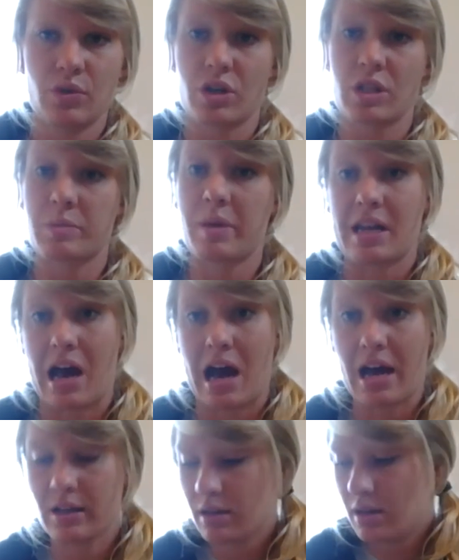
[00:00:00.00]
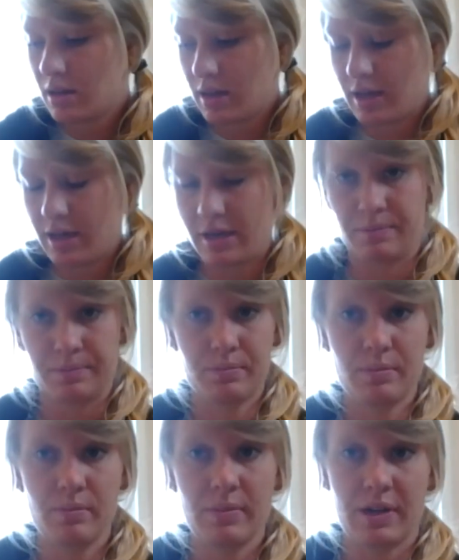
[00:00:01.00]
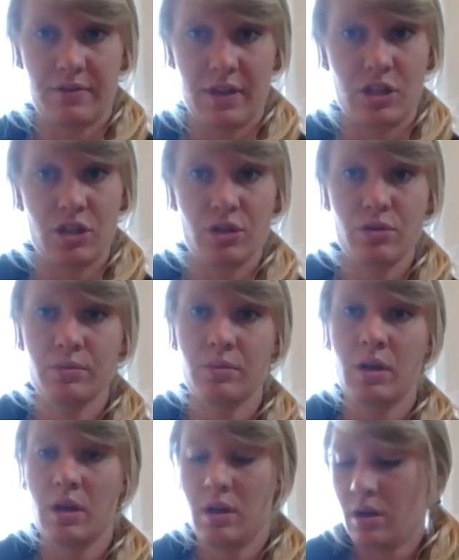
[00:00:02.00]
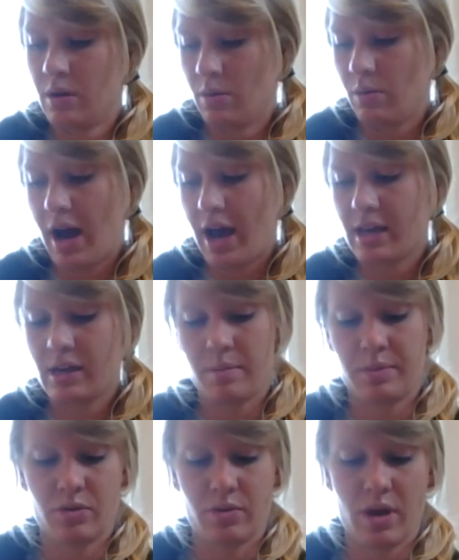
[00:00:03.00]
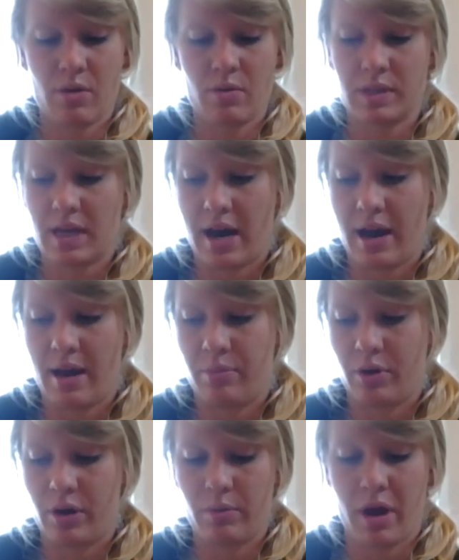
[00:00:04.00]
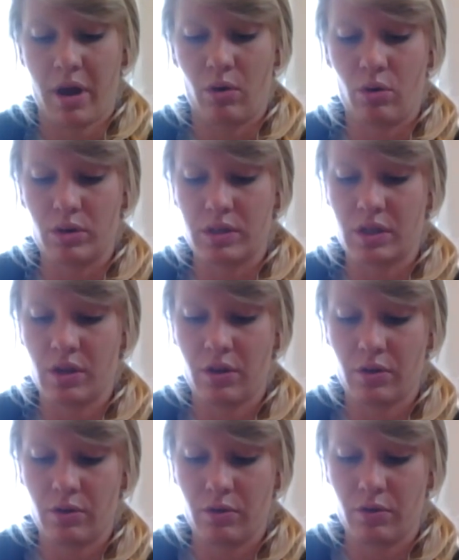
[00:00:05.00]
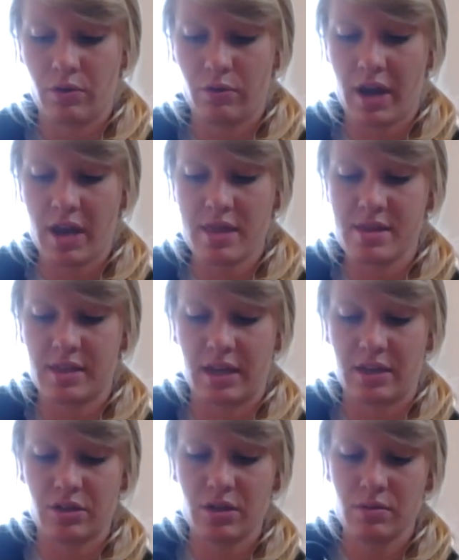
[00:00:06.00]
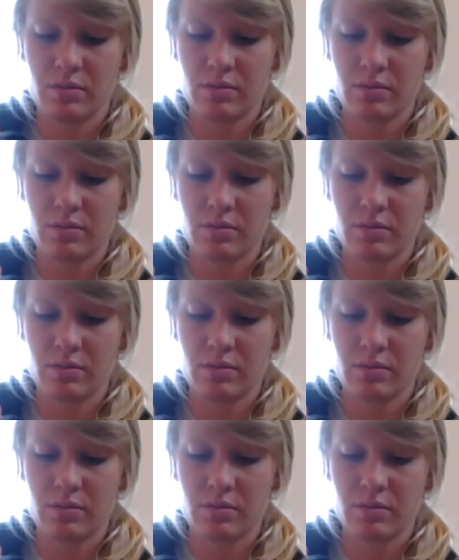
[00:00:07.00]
Yours might not, but if they do, what I ended up doing was I put my holes right in the center.